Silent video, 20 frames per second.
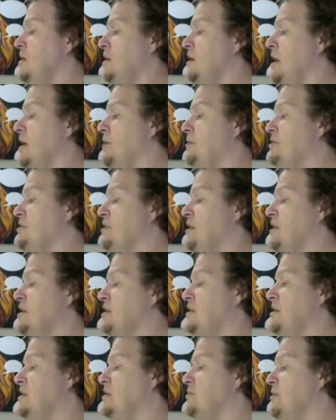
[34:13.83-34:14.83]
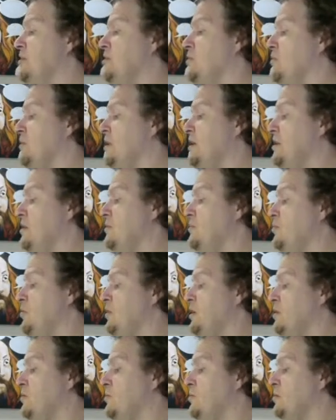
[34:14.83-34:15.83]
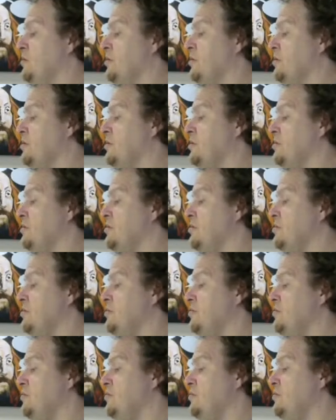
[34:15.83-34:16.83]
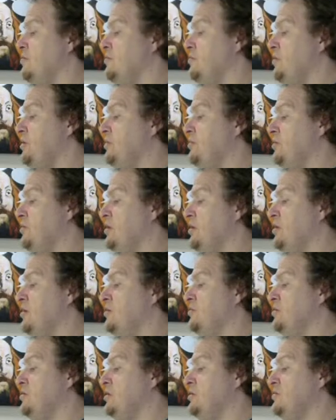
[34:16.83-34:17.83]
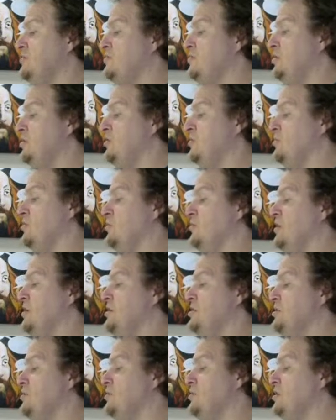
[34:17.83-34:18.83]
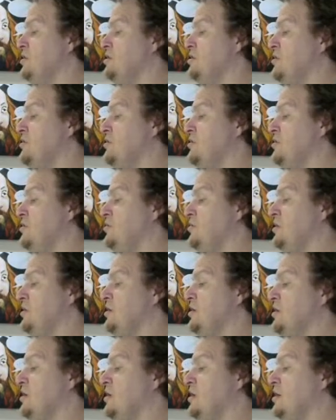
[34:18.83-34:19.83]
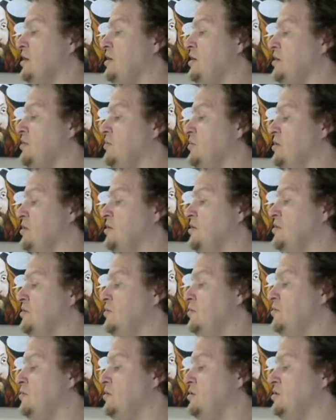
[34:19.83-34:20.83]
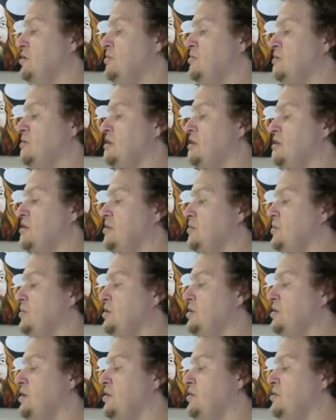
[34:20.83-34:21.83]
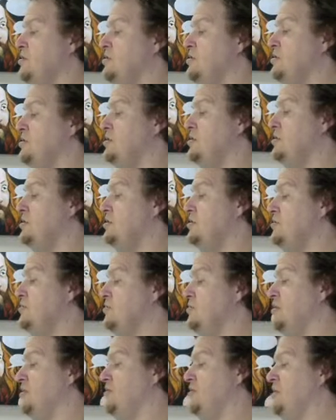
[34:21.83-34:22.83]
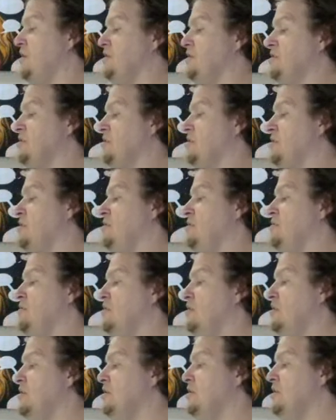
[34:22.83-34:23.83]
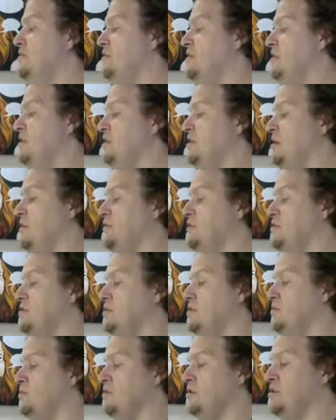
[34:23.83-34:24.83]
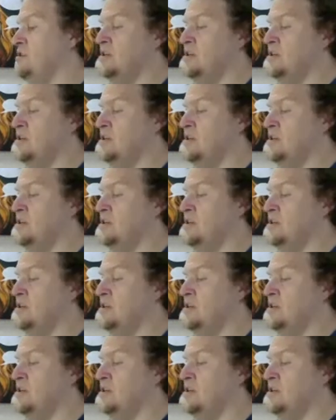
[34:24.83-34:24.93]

I've been trying to think about a way that we can work people that are just, we're watching what each other are doing online, or we're tuning into each other's progress on different endeavors that we're each